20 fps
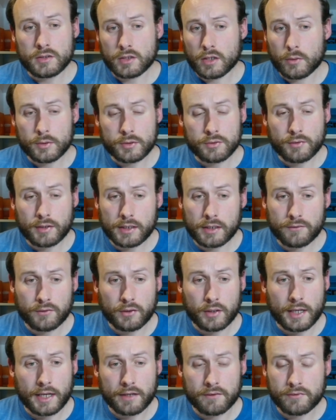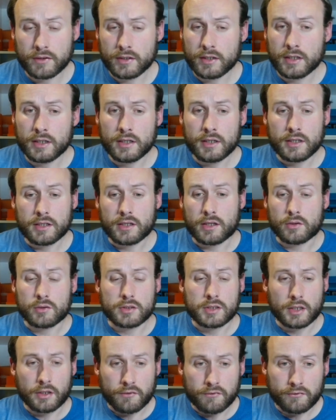So it's great if you have
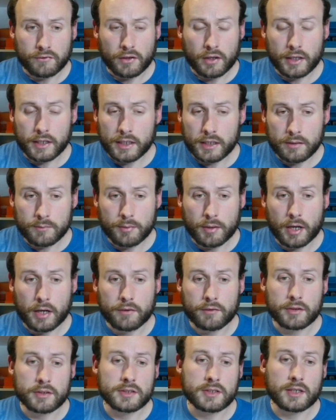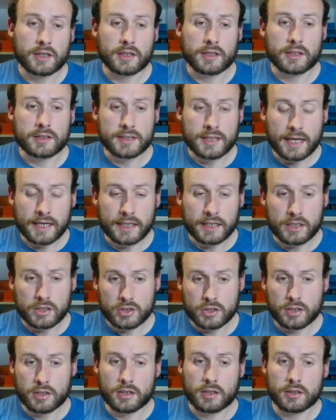those flying pirates that can attack
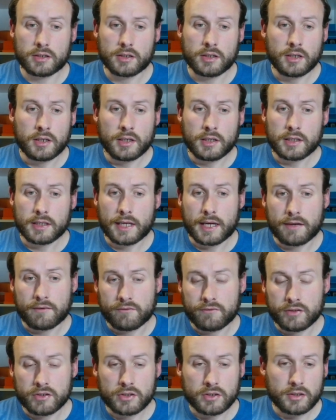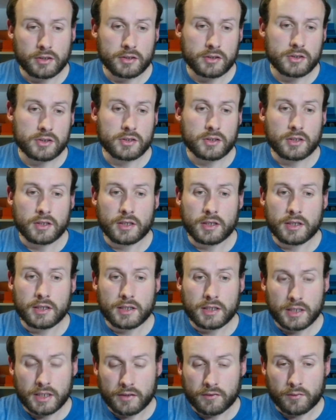each turn, have vigilance,
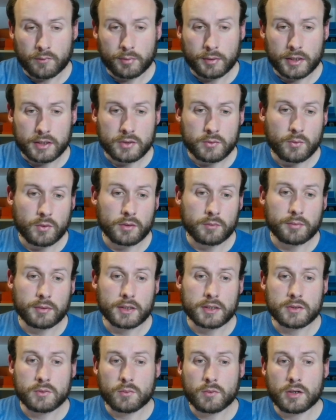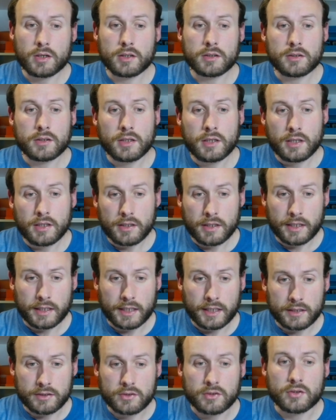give them +1/+1. They
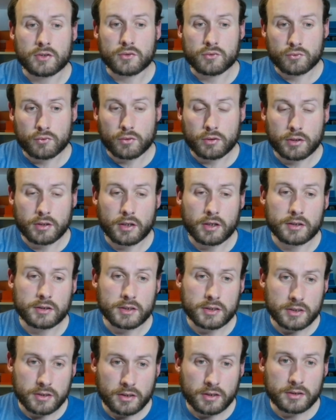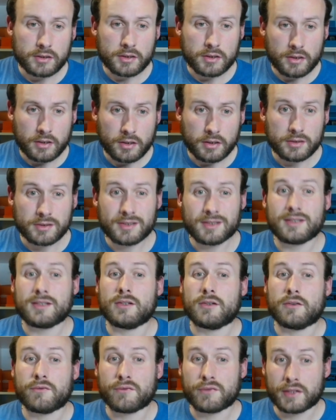get to draw a card, discard a card,
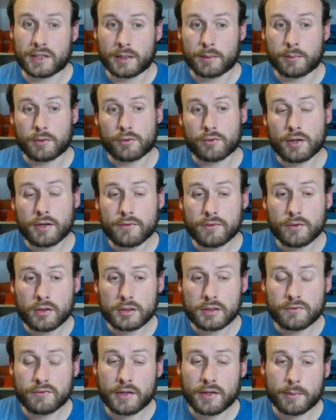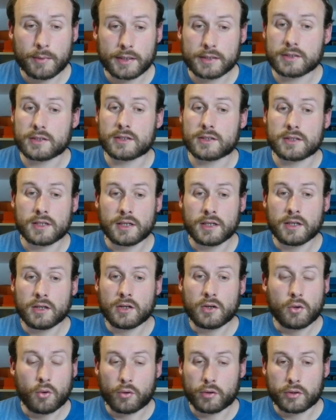filling up the graveyard if that matters,
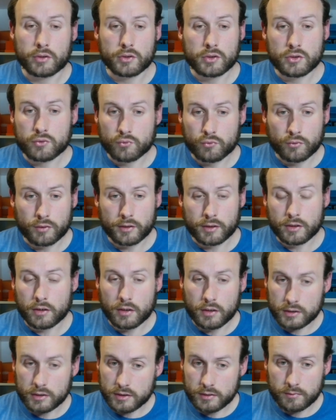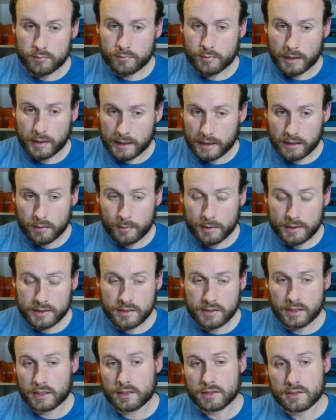or you're just drawing cards and picking the
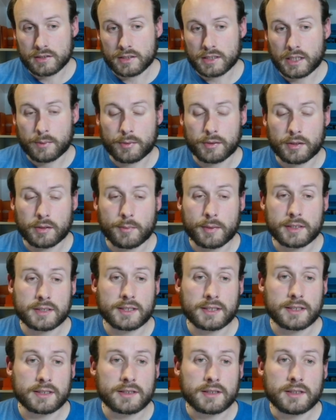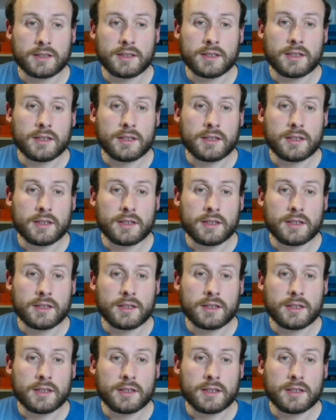best things, keeping the best things.